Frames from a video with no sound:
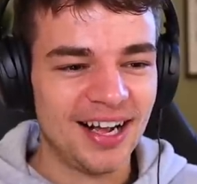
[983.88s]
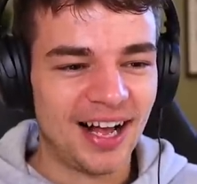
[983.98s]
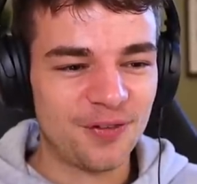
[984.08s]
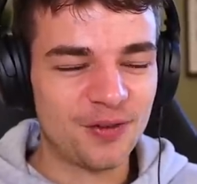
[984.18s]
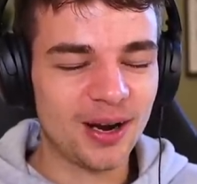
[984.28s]

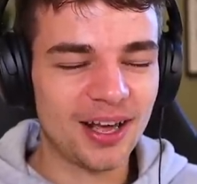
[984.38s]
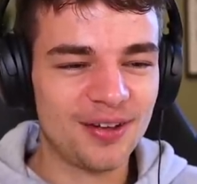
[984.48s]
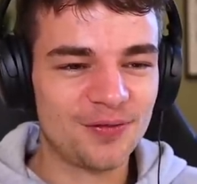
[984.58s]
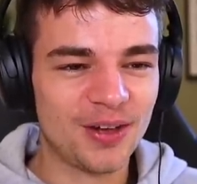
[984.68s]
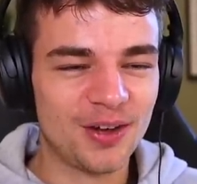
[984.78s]
I feel like
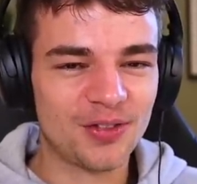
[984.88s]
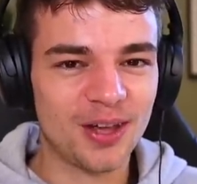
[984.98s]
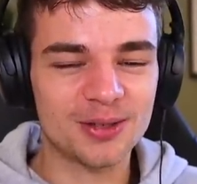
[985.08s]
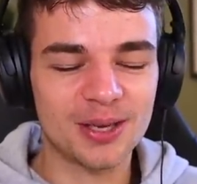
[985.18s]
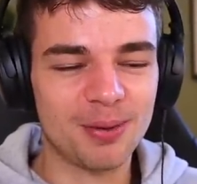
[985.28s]
if
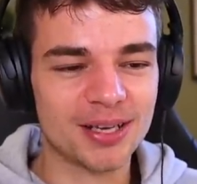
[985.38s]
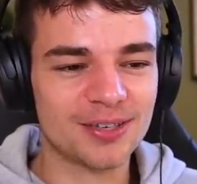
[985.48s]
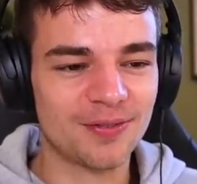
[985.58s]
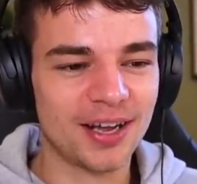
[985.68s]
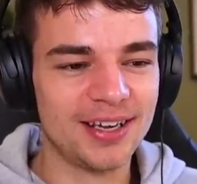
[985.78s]
there was a
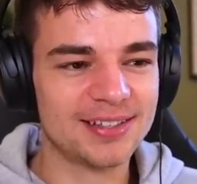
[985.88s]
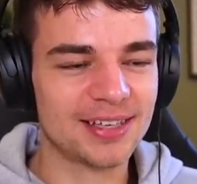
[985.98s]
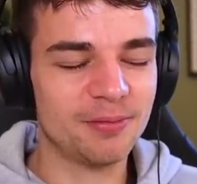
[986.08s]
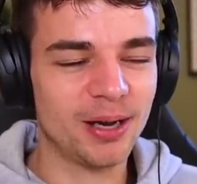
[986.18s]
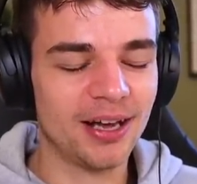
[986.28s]
butterfly eating
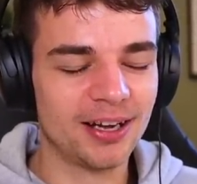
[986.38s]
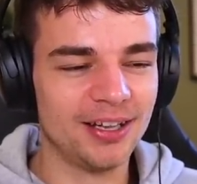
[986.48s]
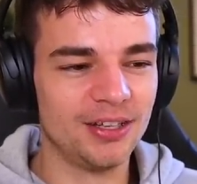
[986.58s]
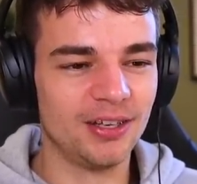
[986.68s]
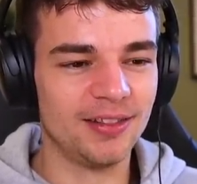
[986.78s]
a
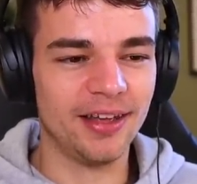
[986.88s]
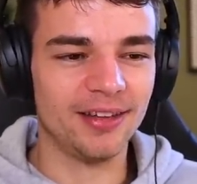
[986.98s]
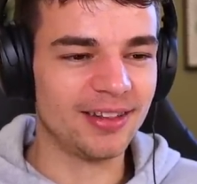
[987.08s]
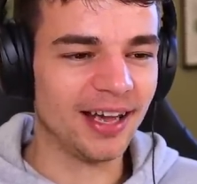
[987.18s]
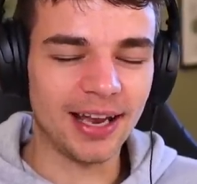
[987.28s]
burger,
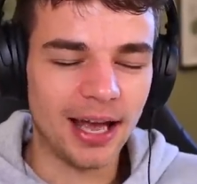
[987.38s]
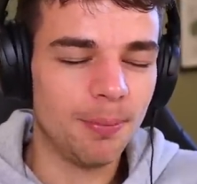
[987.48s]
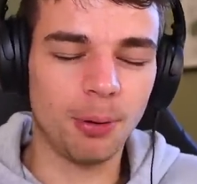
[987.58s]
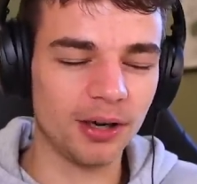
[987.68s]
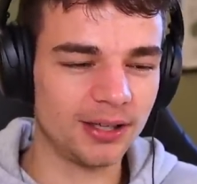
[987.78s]
that they'd hit a
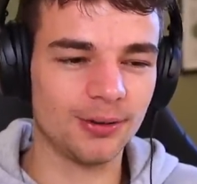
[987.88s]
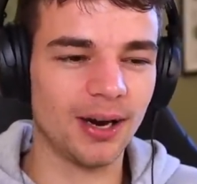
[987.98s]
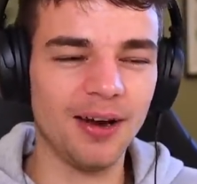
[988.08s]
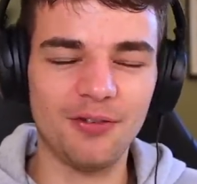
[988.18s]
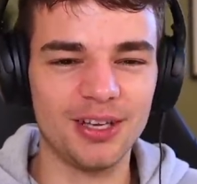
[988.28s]
point in your
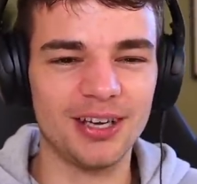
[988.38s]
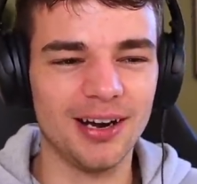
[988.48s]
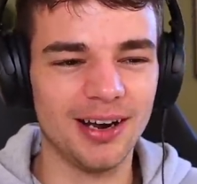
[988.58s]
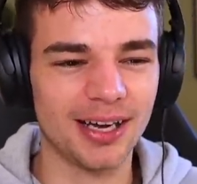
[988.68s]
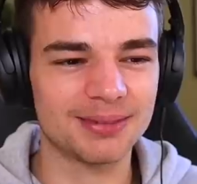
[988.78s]
life where you
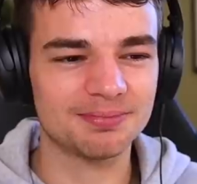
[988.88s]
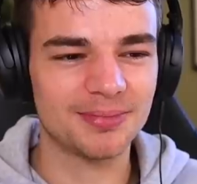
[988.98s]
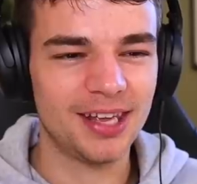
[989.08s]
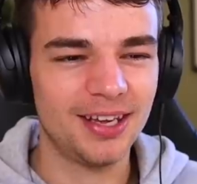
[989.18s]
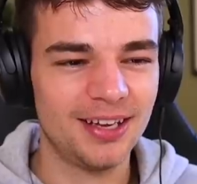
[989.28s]
go like,
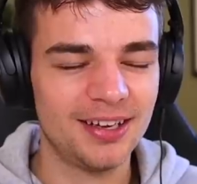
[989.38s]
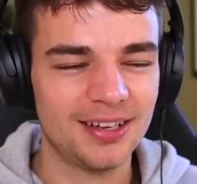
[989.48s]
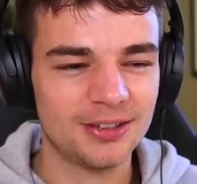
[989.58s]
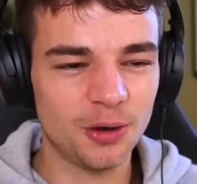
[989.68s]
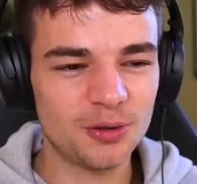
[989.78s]

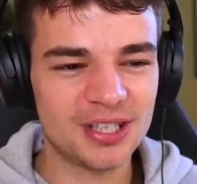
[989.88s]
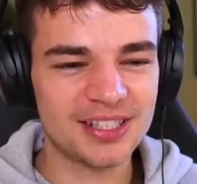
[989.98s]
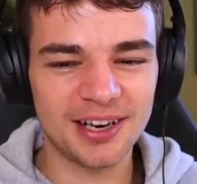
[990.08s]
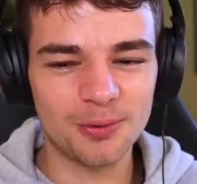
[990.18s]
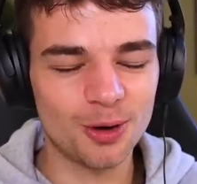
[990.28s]
novelty's
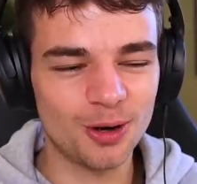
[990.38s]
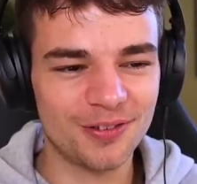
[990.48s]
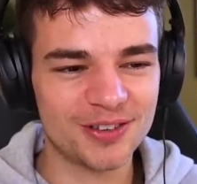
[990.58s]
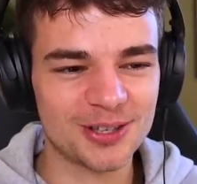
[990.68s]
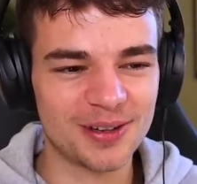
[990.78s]
kind of worn
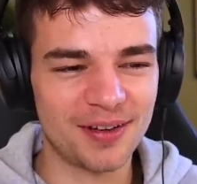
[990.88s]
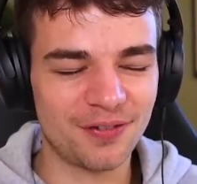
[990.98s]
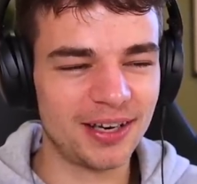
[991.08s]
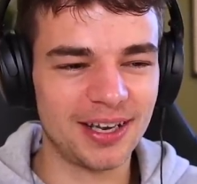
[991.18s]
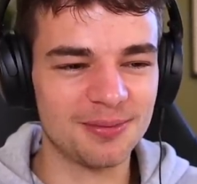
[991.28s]
off. It's not that
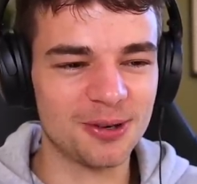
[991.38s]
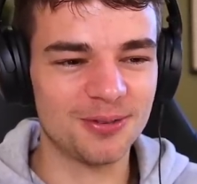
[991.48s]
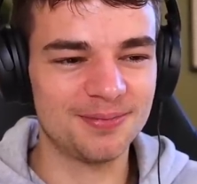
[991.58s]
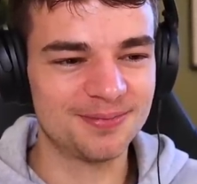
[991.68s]
funny anymore.